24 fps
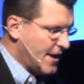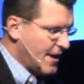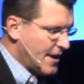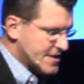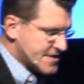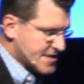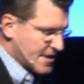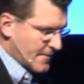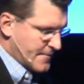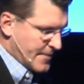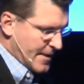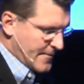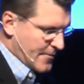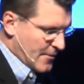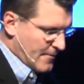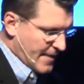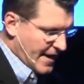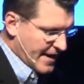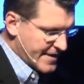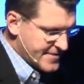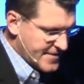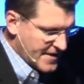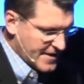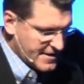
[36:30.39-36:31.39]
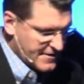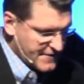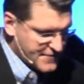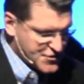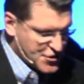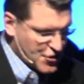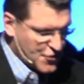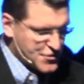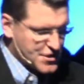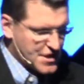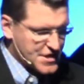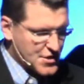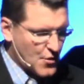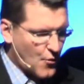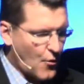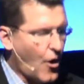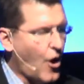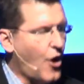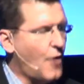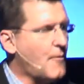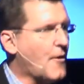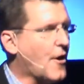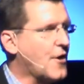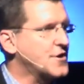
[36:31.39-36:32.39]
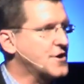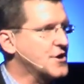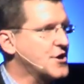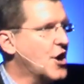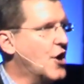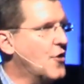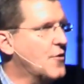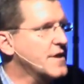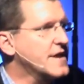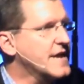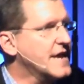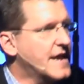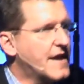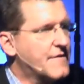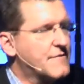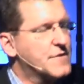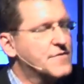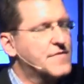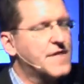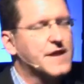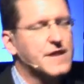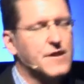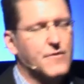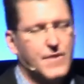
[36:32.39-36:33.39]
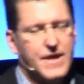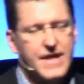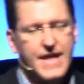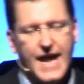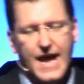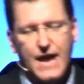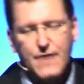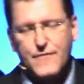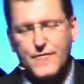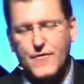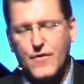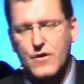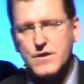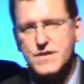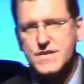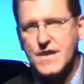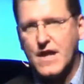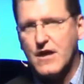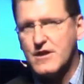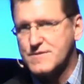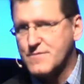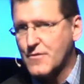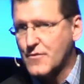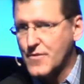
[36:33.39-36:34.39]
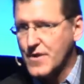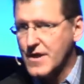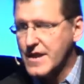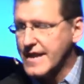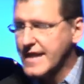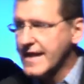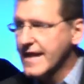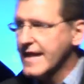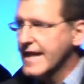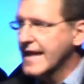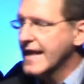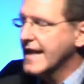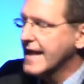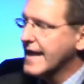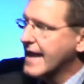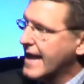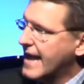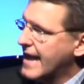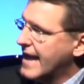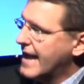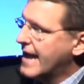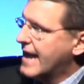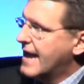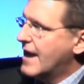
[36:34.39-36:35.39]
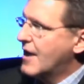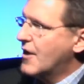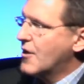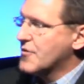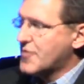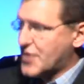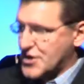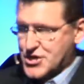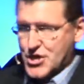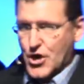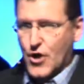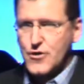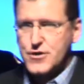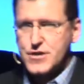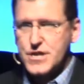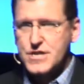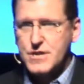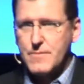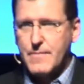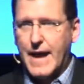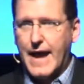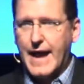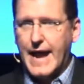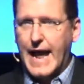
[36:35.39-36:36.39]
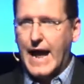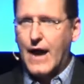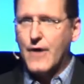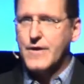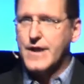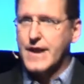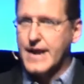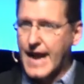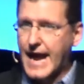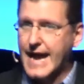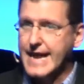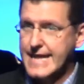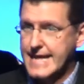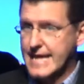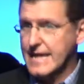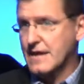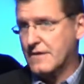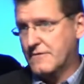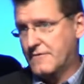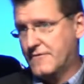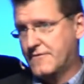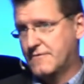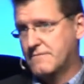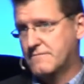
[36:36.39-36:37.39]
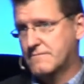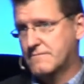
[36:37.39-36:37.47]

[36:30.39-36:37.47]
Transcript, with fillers: some people might think of church as a Walmart to go and get everything that we can for ourselves, but really, the church is about how can I give?